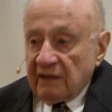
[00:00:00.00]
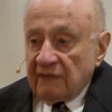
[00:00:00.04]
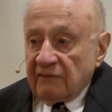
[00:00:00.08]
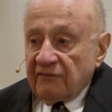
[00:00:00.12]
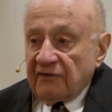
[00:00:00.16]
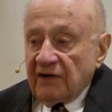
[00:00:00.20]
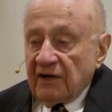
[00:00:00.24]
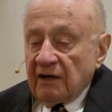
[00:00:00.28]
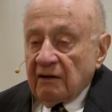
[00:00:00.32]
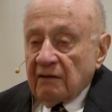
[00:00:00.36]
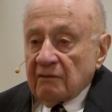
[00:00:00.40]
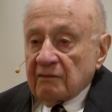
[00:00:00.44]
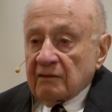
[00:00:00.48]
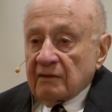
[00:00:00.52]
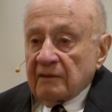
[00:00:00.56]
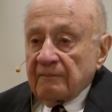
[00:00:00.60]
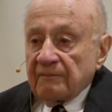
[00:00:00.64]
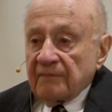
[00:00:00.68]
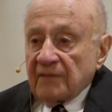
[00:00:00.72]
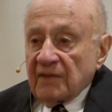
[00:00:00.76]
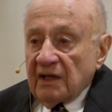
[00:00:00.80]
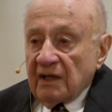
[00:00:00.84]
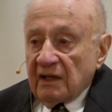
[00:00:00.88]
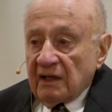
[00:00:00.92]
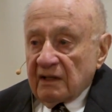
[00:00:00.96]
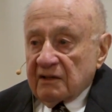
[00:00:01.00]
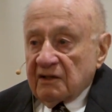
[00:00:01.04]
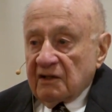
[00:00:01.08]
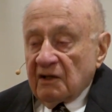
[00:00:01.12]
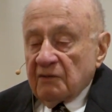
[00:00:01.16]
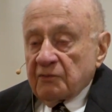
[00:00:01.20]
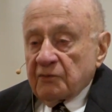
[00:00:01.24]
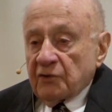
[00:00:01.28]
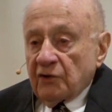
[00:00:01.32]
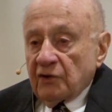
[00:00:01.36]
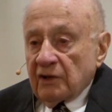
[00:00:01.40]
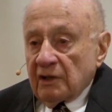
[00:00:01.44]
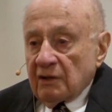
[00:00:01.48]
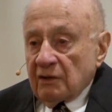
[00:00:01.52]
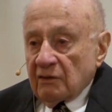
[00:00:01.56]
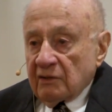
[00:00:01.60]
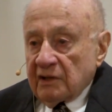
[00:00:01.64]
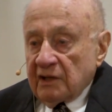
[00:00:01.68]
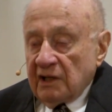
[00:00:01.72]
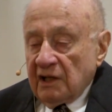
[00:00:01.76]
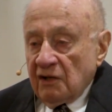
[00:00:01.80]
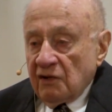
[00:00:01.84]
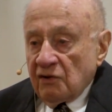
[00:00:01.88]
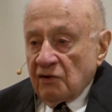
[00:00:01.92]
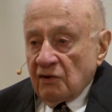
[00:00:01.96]
found a temporary
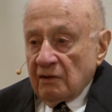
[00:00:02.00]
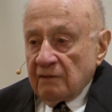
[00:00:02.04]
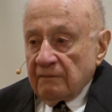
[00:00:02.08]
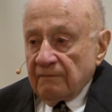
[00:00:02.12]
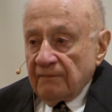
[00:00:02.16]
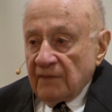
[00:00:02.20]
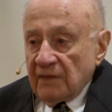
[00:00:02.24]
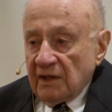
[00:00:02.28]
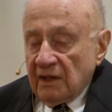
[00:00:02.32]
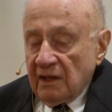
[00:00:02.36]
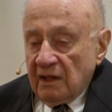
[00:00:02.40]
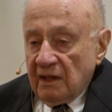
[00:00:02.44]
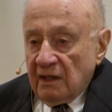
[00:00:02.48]
location